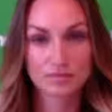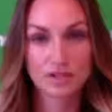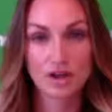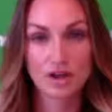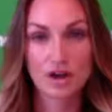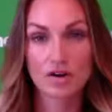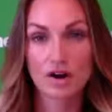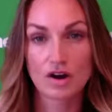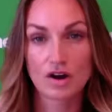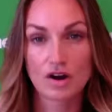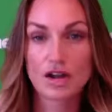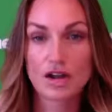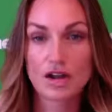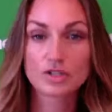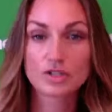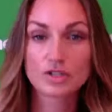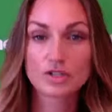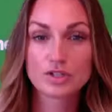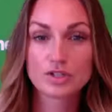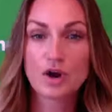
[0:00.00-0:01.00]
right, number
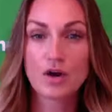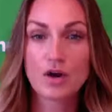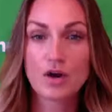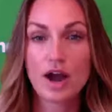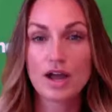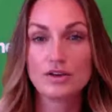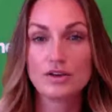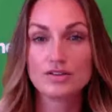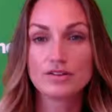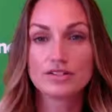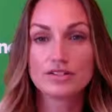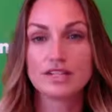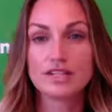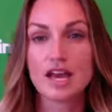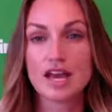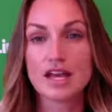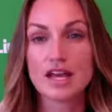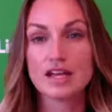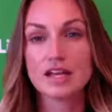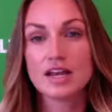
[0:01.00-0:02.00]
2, Ohio
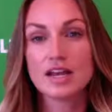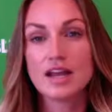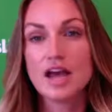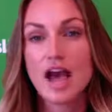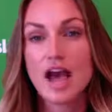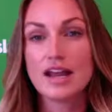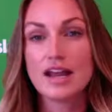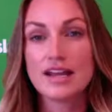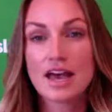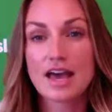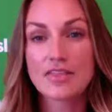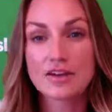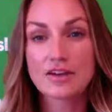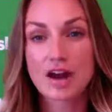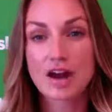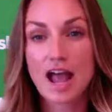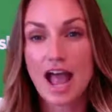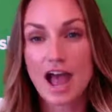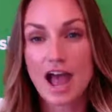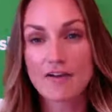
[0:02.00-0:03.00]
State, another
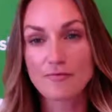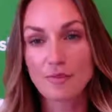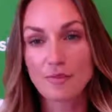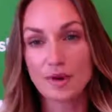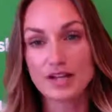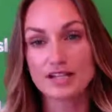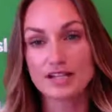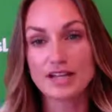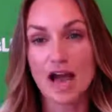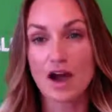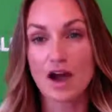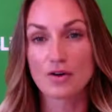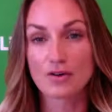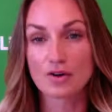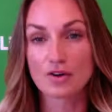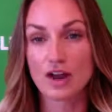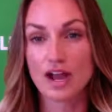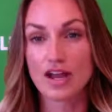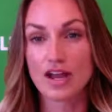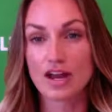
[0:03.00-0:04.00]
half-point
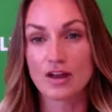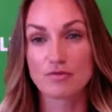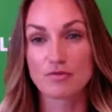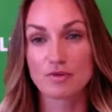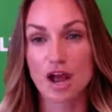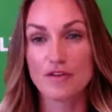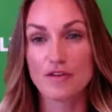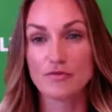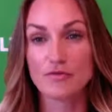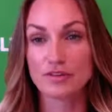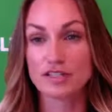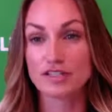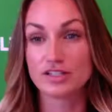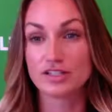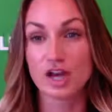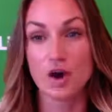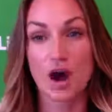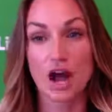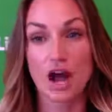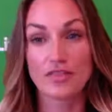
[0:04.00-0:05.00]
downgrade, and rightfully
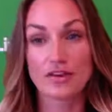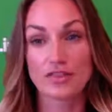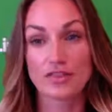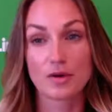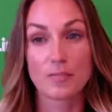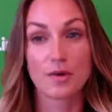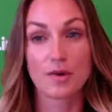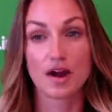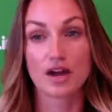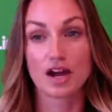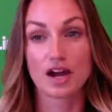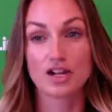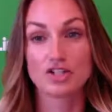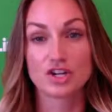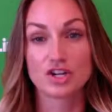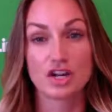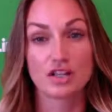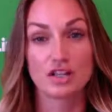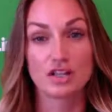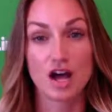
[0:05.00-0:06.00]
so. I thought the Buckeyes should
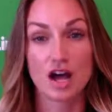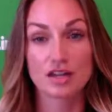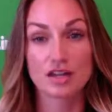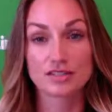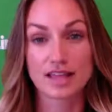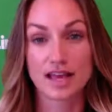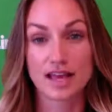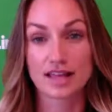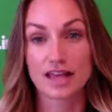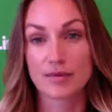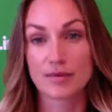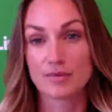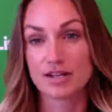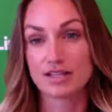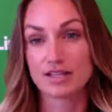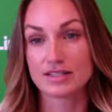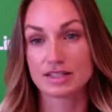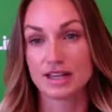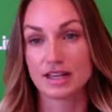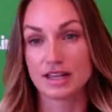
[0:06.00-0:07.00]
have lost that game in
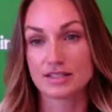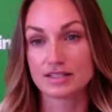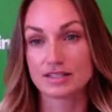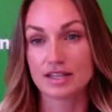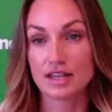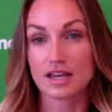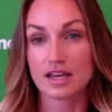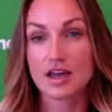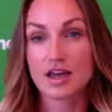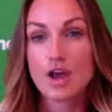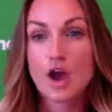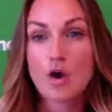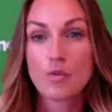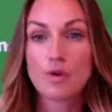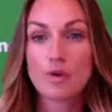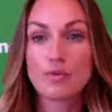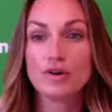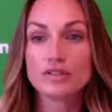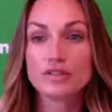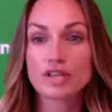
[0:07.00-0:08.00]
East Lansing. We
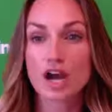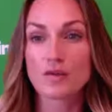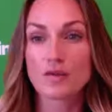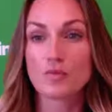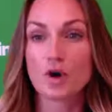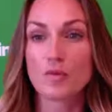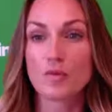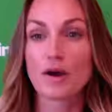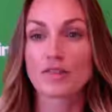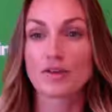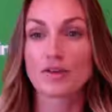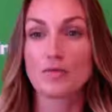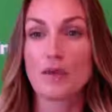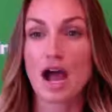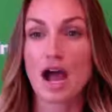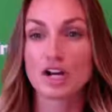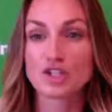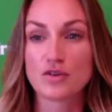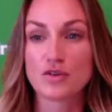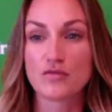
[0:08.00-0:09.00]
will talk more about their
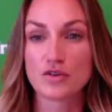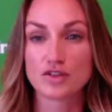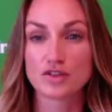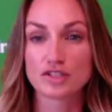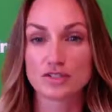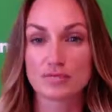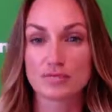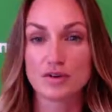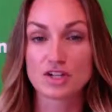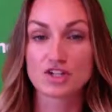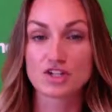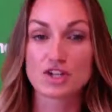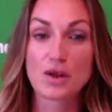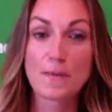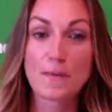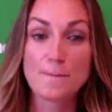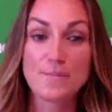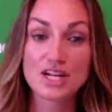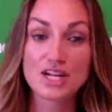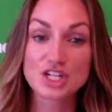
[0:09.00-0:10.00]
matchup versus
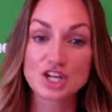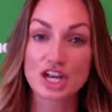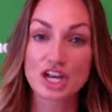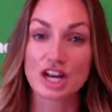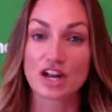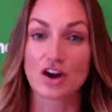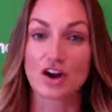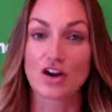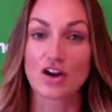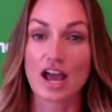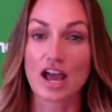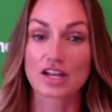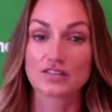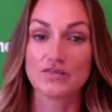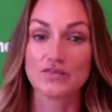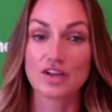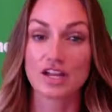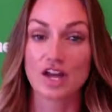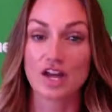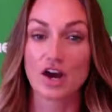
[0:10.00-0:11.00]
Michigan in our next
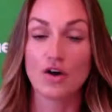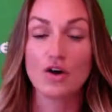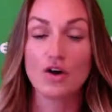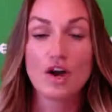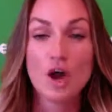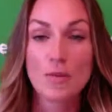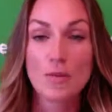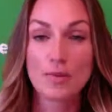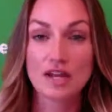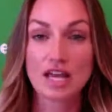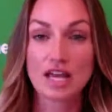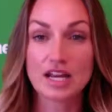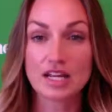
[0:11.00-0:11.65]
video, but any